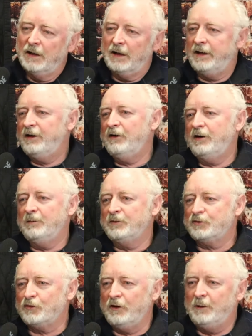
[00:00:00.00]
I hear him
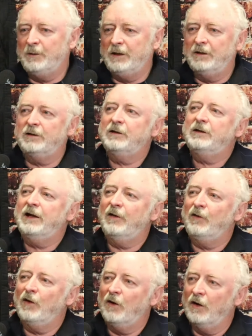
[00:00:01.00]
screaming down
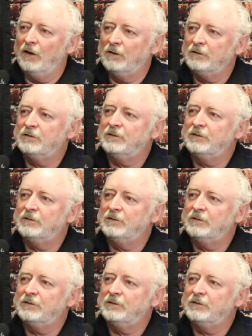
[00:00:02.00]
the hall.